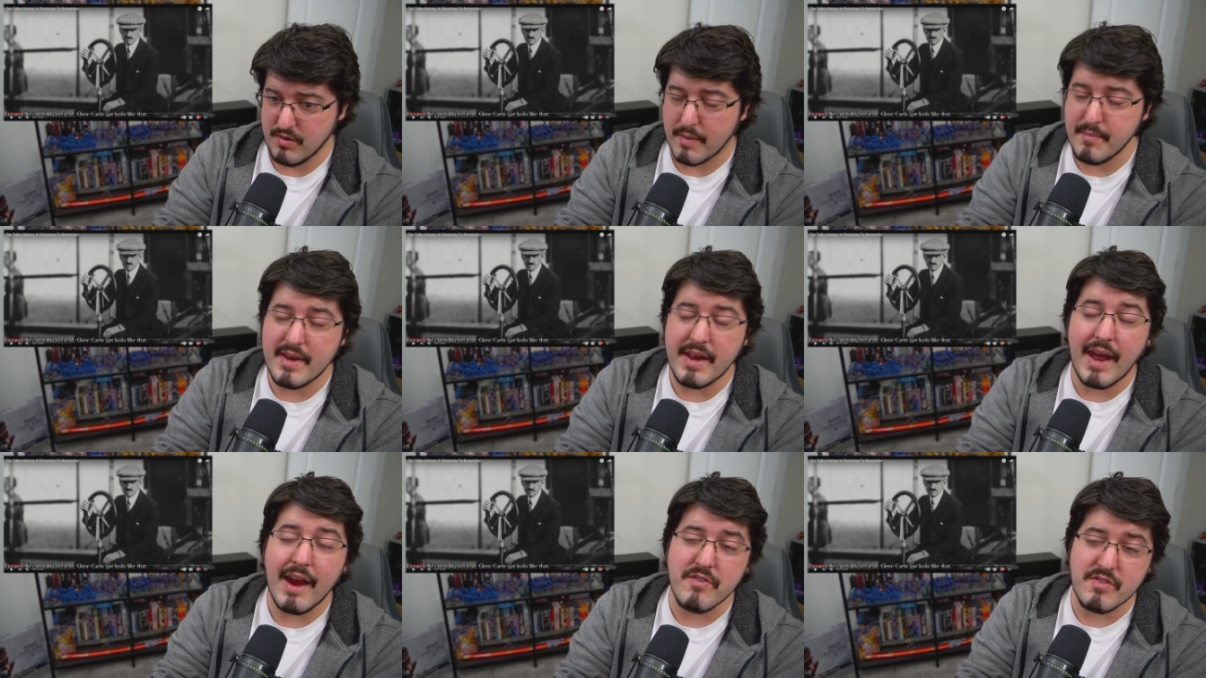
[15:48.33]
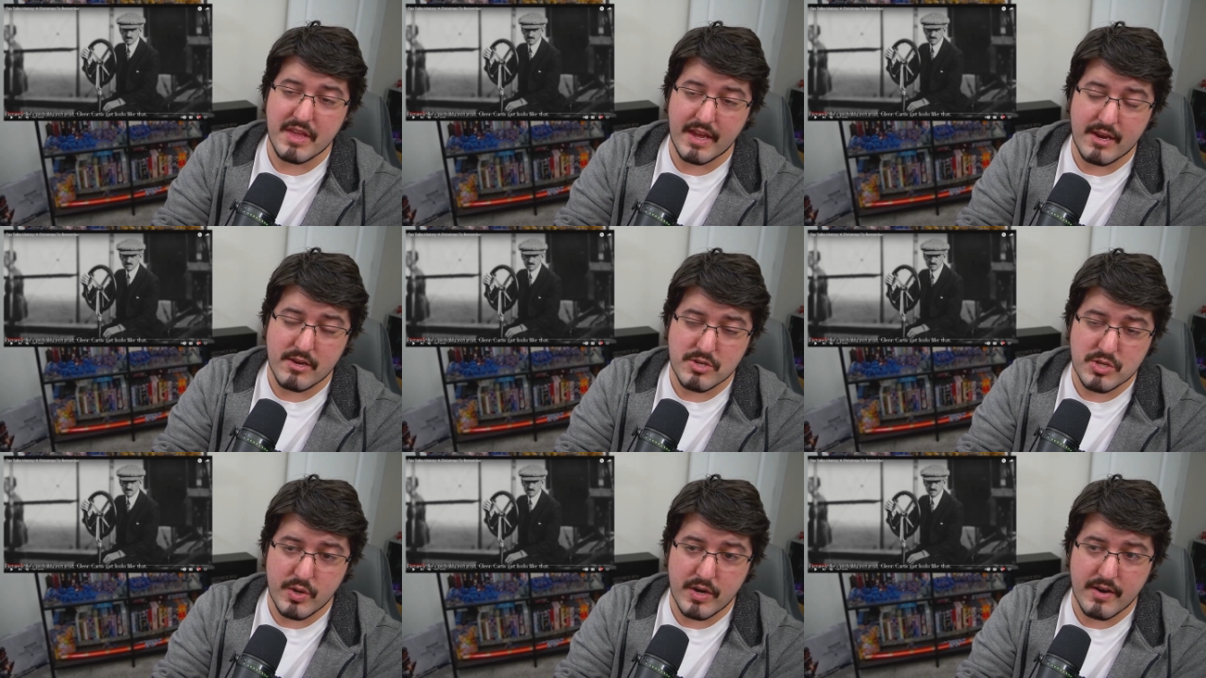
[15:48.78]
I mean, everything
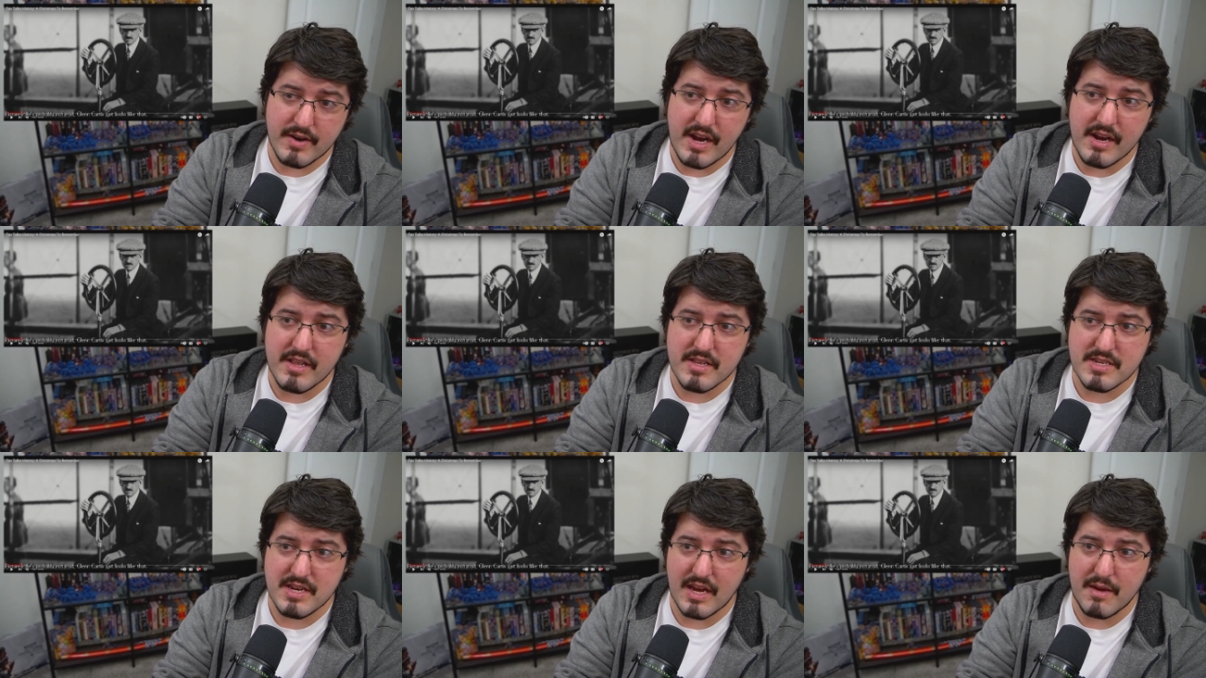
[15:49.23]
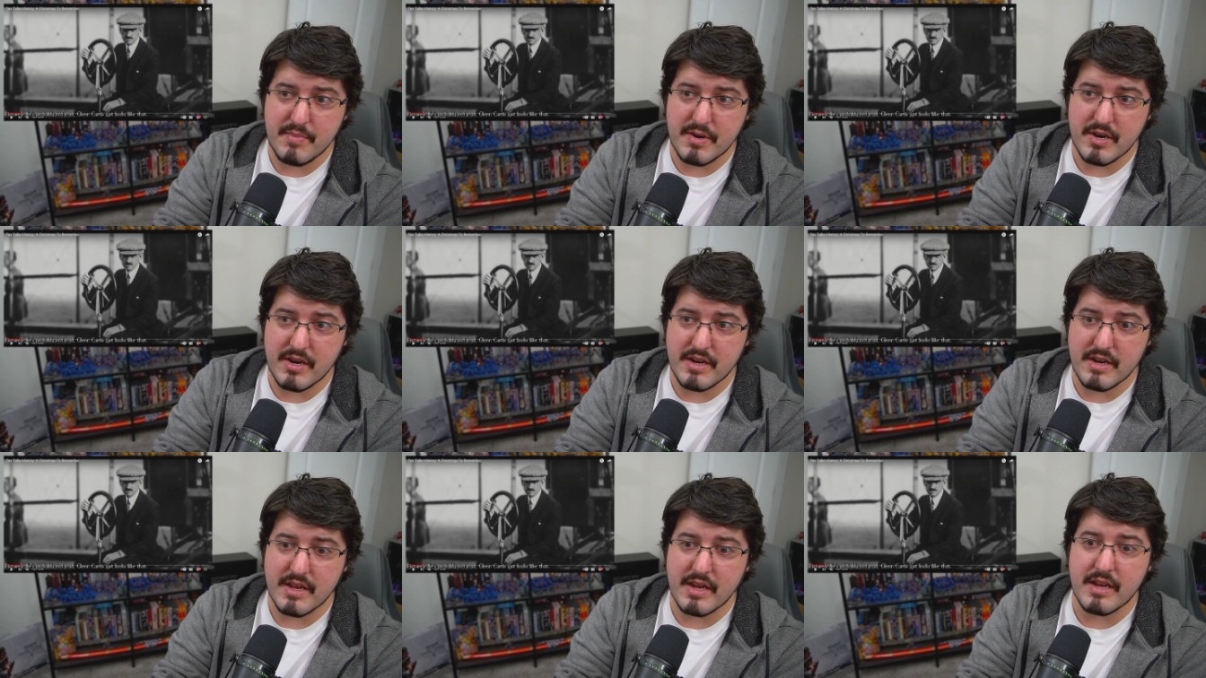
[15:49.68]
else going around in this time
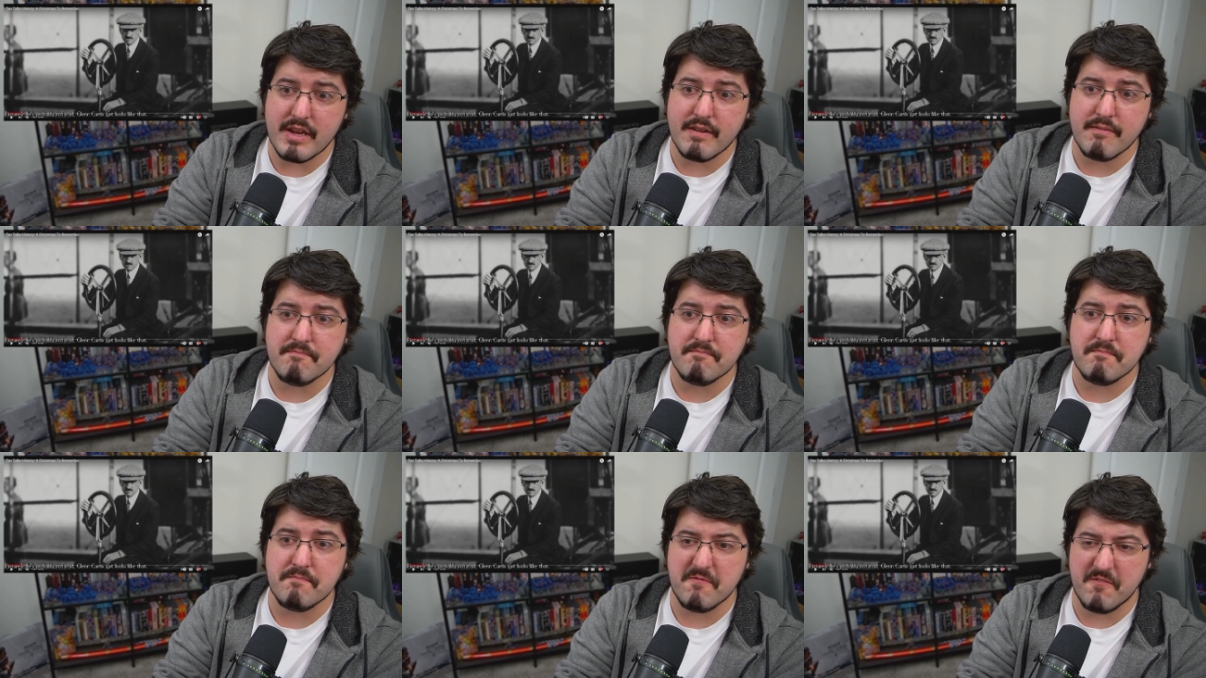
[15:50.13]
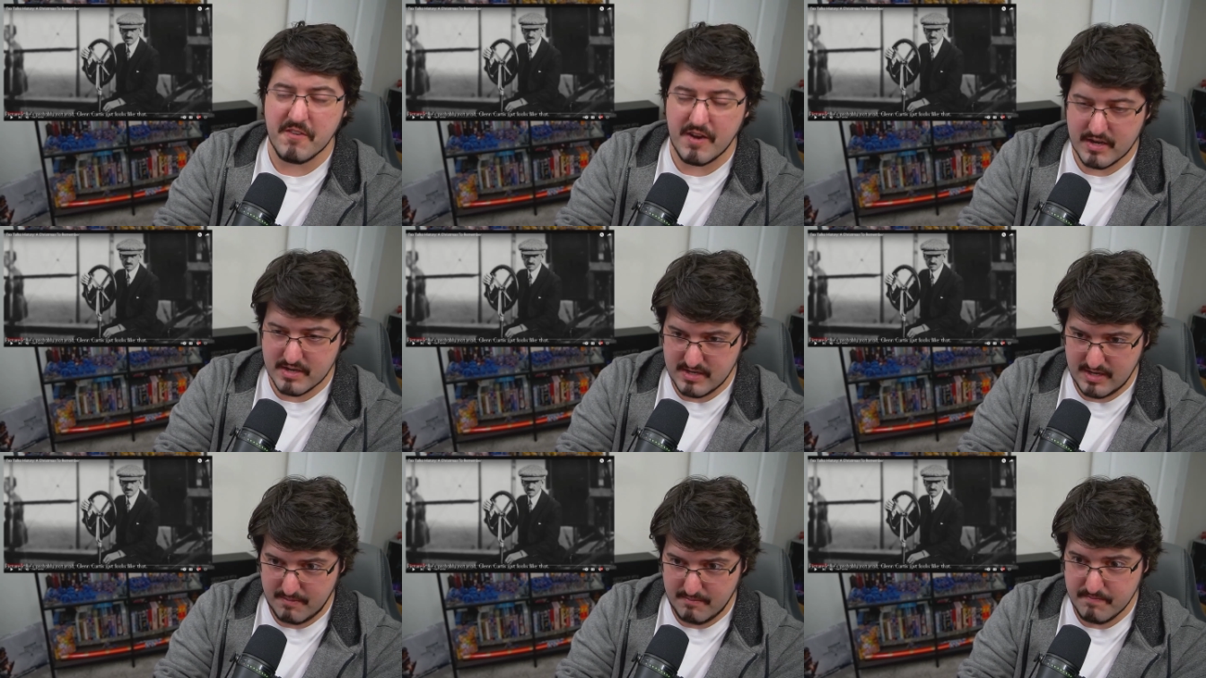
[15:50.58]
period,
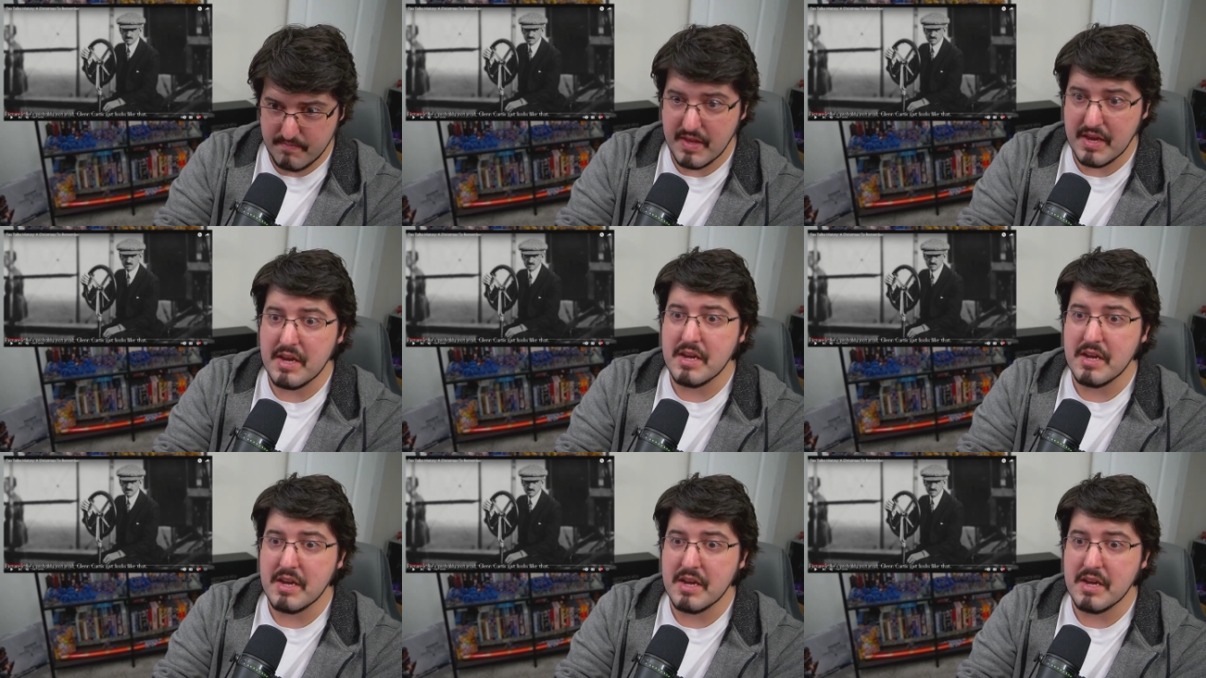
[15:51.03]
fucked up.